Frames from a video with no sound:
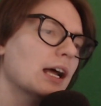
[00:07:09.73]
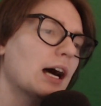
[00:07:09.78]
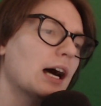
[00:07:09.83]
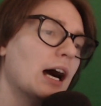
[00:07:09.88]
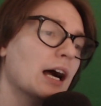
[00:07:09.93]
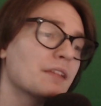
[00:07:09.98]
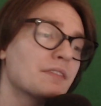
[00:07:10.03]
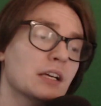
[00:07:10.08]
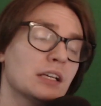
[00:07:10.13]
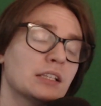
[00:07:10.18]

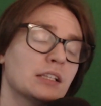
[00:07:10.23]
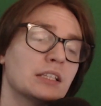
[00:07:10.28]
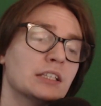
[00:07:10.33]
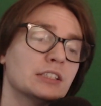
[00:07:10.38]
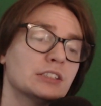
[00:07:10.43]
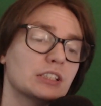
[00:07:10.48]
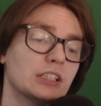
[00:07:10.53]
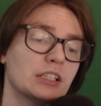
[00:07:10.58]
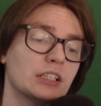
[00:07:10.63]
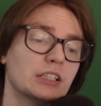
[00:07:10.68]
I think
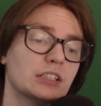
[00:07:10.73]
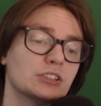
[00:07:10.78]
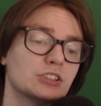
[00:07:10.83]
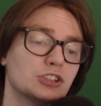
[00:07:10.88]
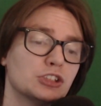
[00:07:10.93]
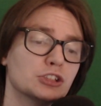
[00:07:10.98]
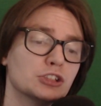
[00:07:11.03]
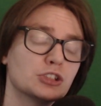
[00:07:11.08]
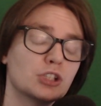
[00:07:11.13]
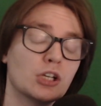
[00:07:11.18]
this is
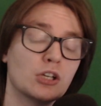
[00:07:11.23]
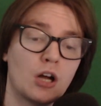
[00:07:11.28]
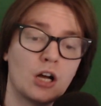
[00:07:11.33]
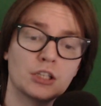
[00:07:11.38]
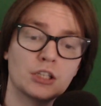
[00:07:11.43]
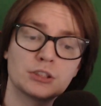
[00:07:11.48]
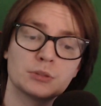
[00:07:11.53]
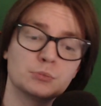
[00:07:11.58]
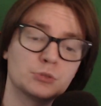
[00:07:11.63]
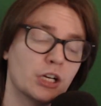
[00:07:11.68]
just an
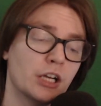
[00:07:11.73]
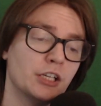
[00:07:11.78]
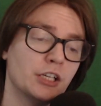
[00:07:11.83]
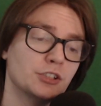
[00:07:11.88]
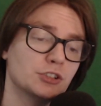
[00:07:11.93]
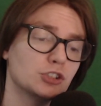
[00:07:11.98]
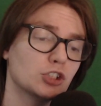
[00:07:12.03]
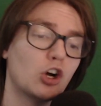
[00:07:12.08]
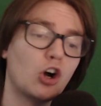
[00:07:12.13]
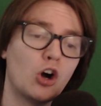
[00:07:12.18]
awesome
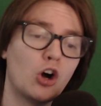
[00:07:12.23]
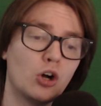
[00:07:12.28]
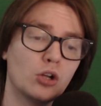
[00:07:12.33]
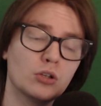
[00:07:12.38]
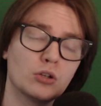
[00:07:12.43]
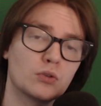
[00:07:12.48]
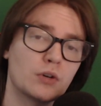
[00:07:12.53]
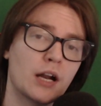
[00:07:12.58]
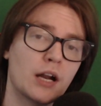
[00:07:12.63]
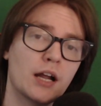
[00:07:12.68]
change
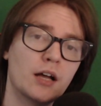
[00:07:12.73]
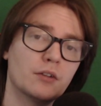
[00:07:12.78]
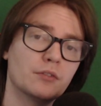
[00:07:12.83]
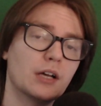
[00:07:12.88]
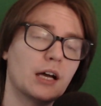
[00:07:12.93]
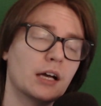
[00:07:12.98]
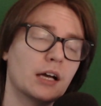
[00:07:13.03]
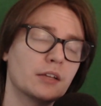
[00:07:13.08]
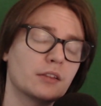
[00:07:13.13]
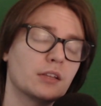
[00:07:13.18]
all around.
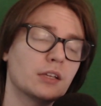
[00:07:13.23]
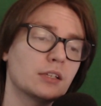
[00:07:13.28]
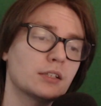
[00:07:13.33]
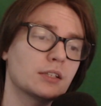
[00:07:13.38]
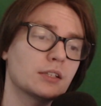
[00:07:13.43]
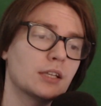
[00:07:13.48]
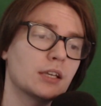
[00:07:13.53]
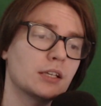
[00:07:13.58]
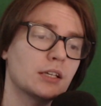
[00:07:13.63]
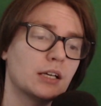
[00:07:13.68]
I think
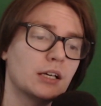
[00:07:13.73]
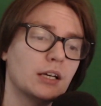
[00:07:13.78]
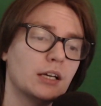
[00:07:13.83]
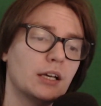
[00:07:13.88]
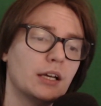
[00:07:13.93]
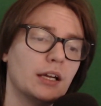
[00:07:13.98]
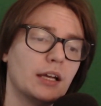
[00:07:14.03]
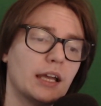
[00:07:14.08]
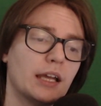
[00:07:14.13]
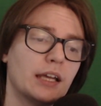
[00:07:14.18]
that
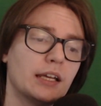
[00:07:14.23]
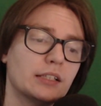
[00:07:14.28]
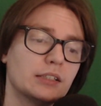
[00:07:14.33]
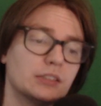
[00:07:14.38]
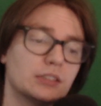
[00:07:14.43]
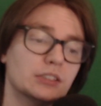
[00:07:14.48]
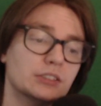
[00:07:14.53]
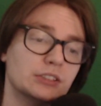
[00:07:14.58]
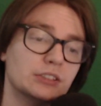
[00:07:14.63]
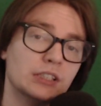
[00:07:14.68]

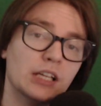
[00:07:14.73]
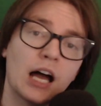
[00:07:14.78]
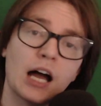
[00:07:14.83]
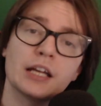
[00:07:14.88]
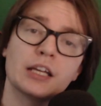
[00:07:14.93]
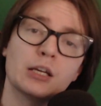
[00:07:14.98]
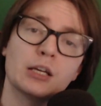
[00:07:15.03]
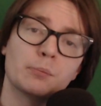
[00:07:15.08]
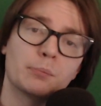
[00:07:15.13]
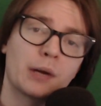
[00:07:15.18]
it does
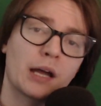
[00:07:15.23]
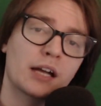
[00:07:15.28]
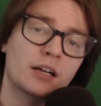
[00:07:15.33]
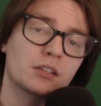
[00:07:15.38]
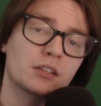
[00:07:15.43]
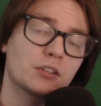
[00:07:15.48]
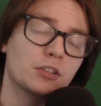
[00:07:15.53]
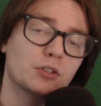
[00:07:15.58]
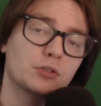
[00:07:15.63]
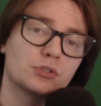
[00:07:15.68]
not
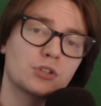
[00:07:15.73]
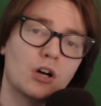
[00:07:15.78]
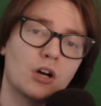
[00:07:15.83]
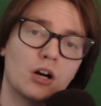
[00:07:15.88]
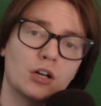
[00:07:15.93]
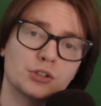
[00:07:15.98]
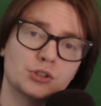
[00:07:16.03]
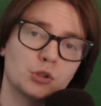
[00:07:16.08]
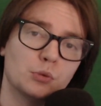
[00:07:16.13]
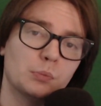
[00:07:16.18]
impact those
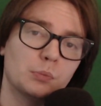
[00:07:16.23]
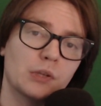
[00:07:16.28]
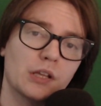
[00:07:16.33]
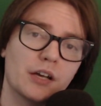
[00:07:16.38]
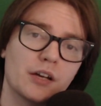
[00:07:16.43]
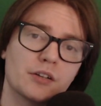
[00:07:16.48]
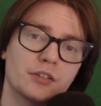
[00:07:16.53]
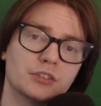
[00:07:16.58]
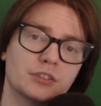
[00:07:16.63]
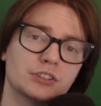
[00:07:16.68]
console
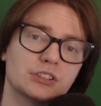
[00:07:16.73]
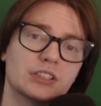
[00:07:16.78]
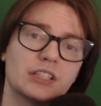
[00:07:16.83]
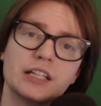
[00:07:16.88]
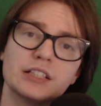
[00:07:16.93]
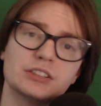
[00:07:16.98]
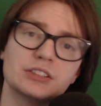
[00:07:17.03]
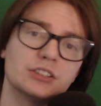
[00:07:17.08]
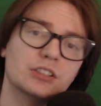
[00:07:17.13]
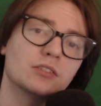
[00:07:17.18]
players.
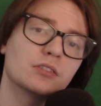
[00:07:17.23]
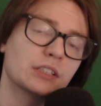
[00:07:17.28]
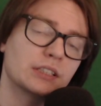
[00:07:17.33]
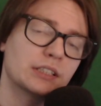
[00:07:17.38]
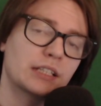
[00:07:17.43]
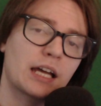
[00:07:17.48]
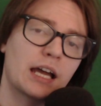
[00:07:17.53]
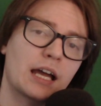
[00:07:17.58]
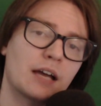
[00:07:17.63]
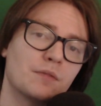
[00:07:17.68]
They still get
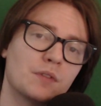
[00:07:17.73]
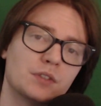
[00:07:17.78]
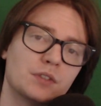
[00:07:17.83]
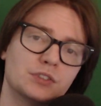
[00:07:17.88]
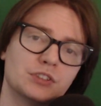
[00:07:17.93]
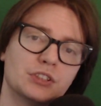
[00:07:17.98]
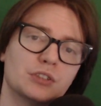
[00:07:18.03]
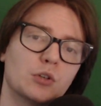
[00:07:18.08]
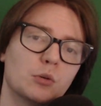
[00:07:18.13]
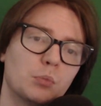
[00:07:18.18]
to have their
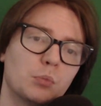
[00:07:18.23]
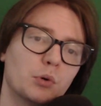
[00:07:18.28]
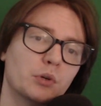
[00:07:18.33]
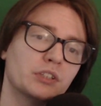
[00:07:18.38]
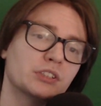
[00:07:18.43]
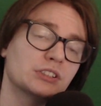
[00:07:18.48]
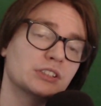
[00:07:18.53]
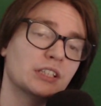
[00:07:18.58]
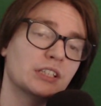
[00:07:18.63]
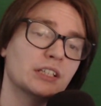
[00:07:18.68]
zero
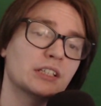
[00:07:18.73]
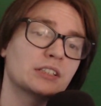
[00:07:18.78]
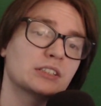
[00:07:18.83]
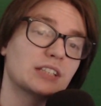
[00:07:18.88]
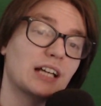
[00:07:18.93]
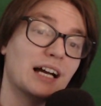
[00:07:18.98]
point 0.6.